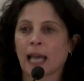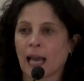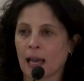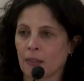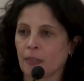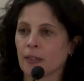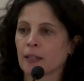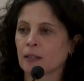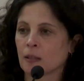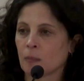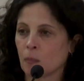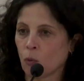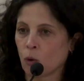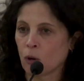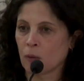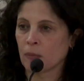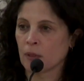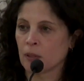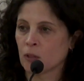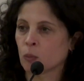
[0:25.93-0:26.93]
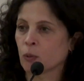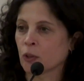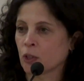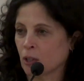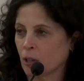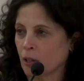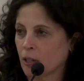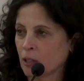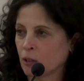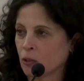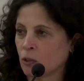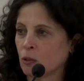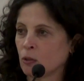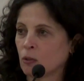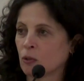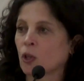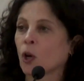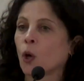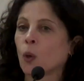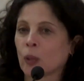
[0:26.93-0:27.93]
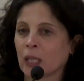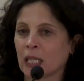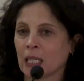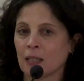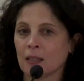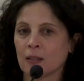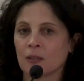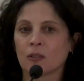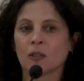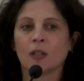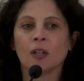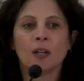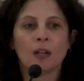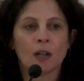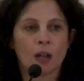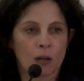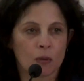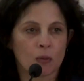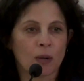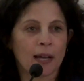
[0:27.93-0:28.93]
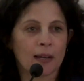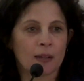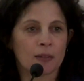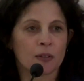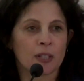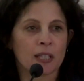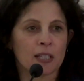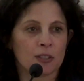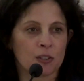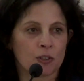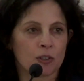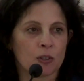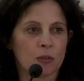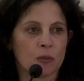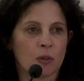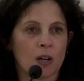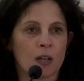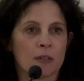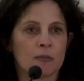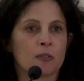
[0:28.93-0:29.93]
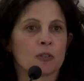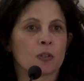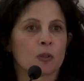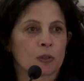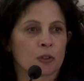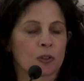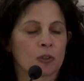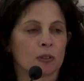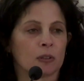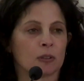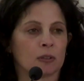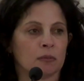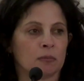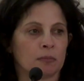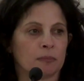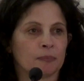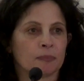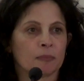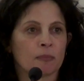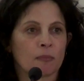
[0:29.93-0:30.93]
Catholics, and Mormons, were starting to cohese around the issue of social